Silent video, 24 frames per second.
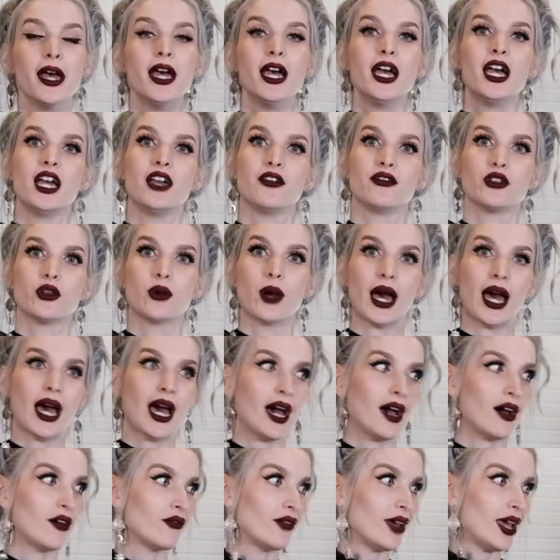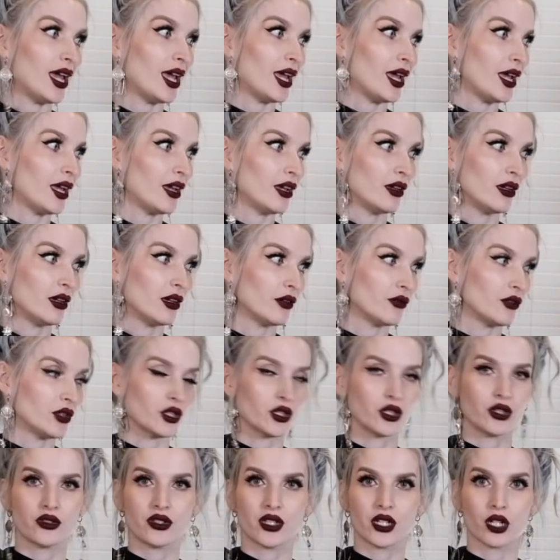If you're
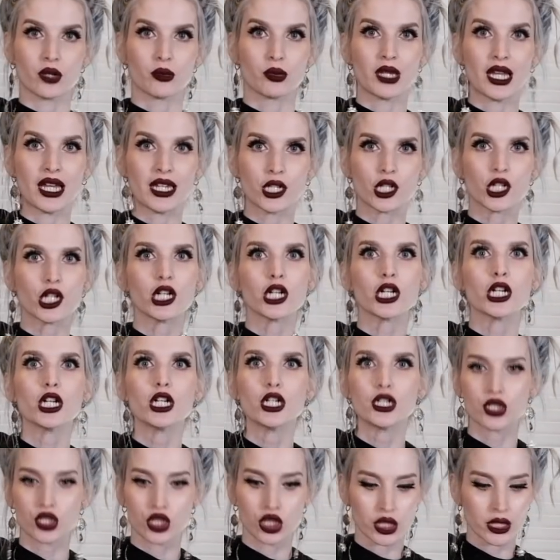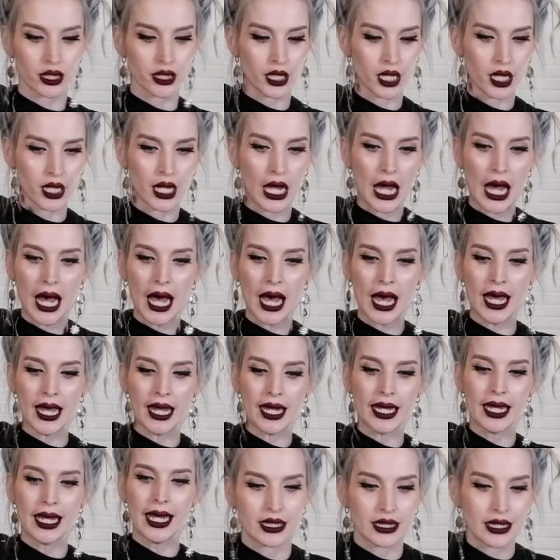using your blender, turn it on
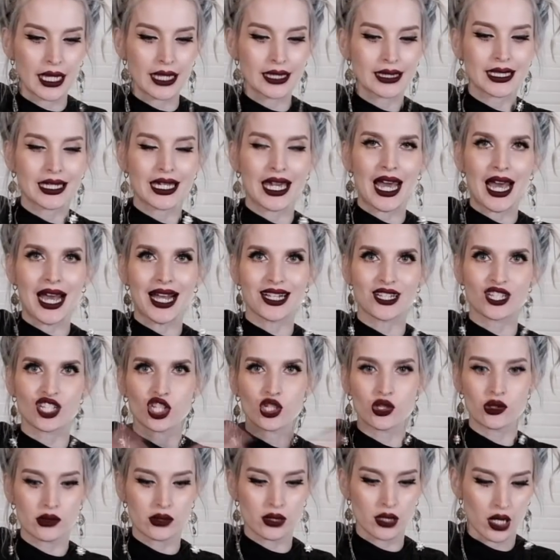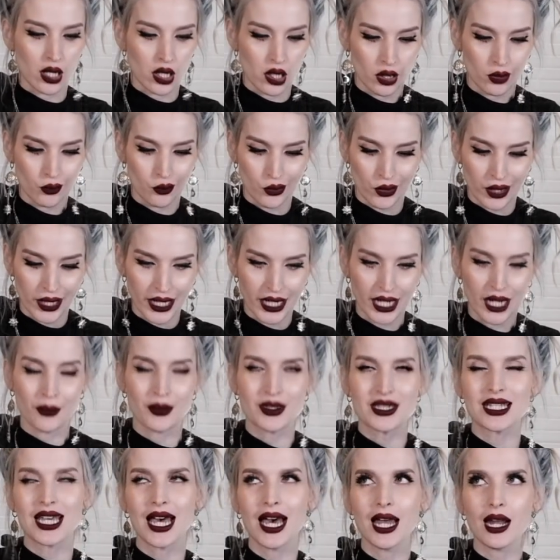high and let the cashews all break up. It's
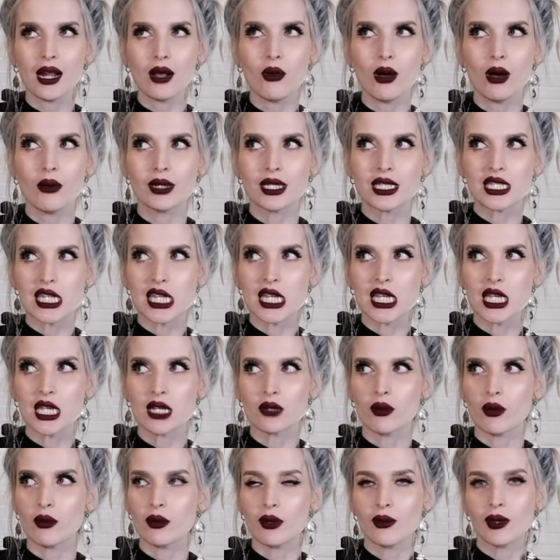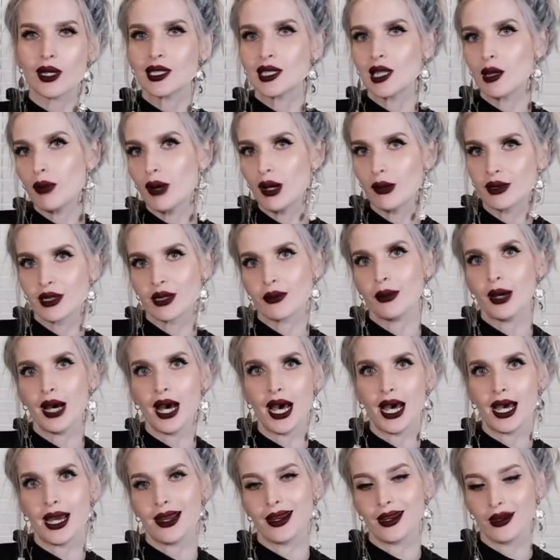kind of what we did when we made that pumpkin
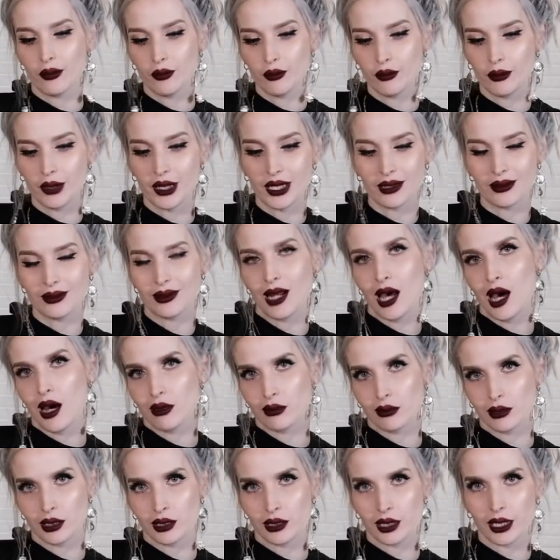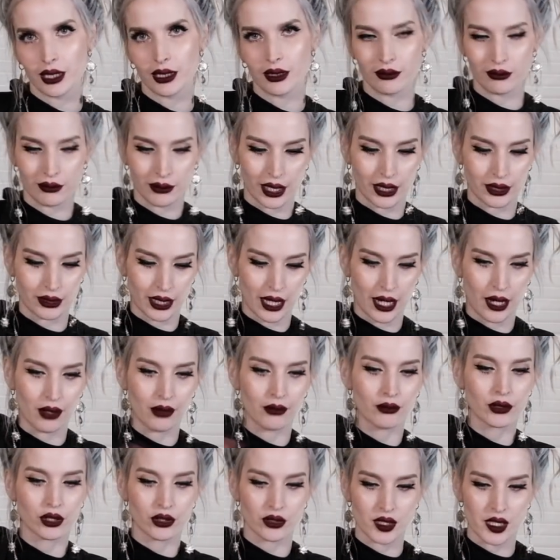pie, but not really like that.
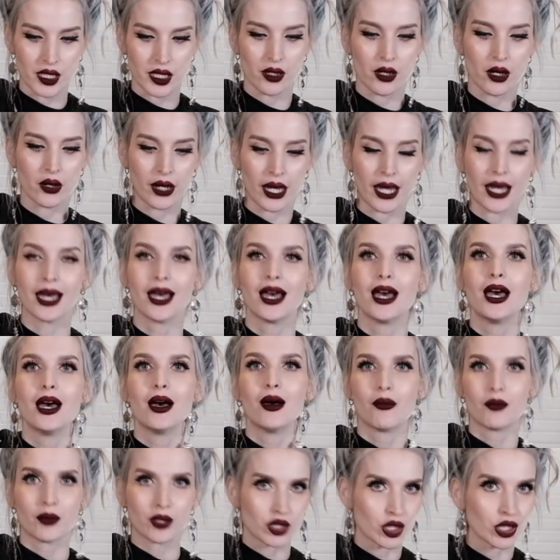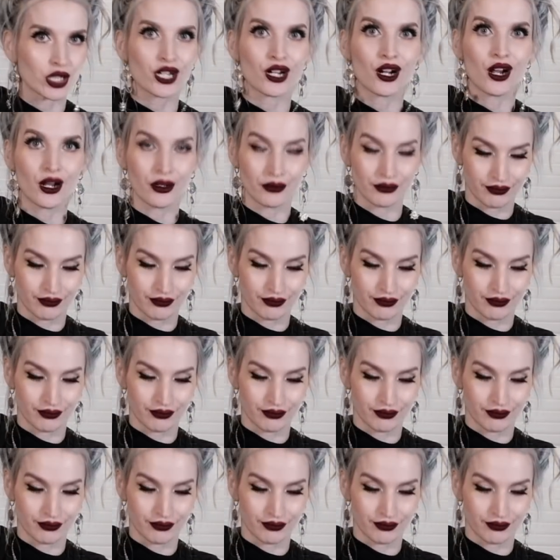You'll see. Okay, I'm gonna turn it on.